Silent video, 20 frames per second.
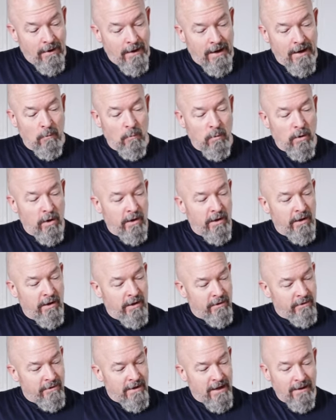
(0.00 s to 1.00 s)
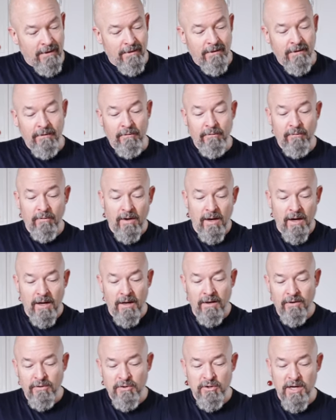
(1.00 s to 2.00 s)
And we're gonna take this
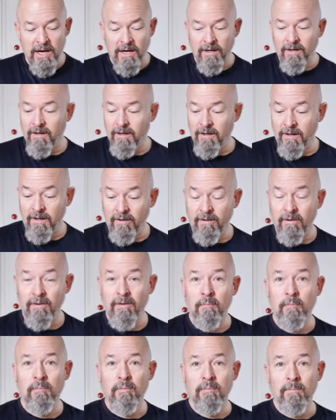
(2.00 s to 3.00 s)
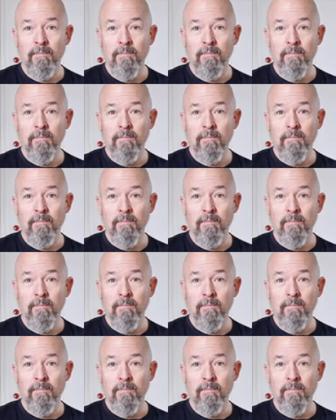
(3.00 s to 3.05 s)
and inject it into the